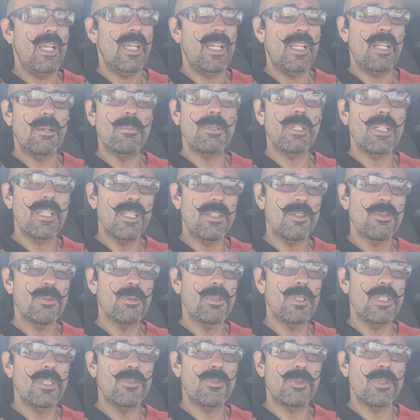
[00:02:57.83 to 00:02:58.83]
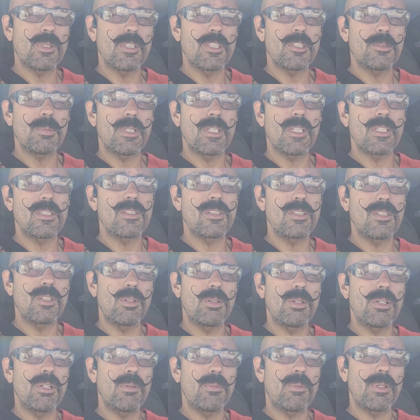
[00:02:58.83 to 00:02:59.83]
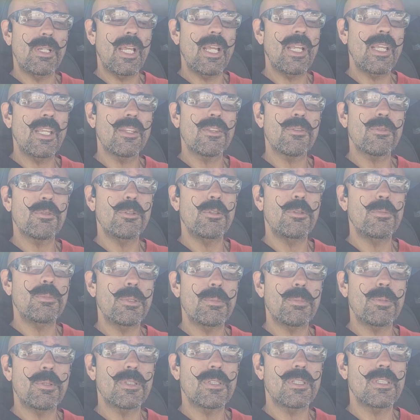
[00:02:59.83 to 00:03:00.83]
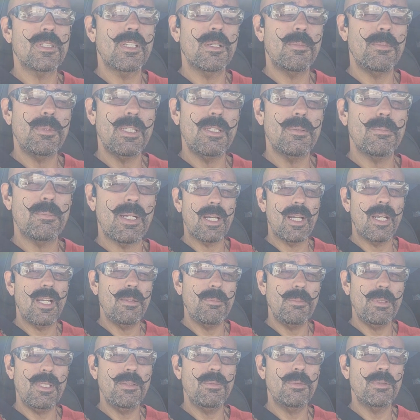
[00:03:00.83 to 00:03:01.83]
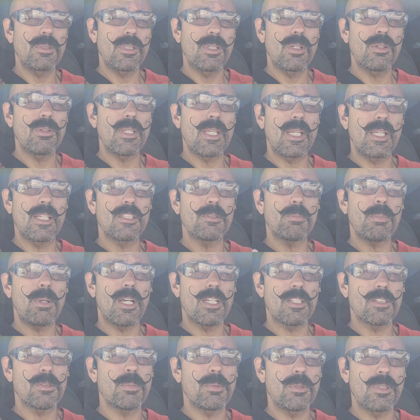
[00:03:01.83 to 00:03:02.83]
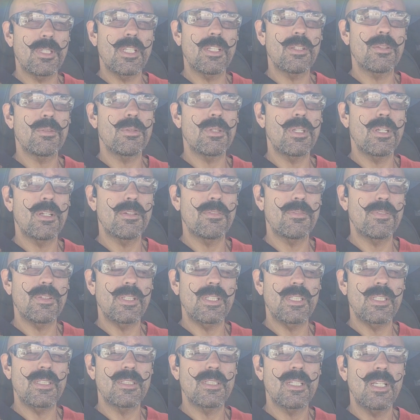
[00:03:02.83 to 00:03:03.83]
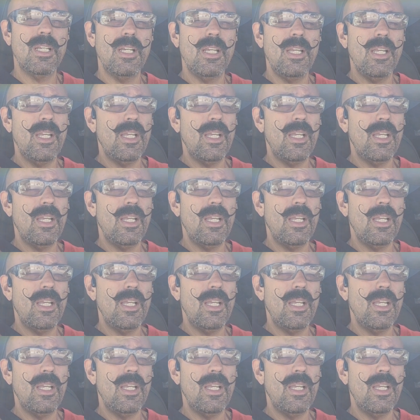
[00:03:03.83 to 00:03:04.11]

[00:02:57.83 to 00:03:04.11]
And I'm going to get through these feelings because, you know what? When I get through them, the person coming behind me will know that it's possible to get through their feelings.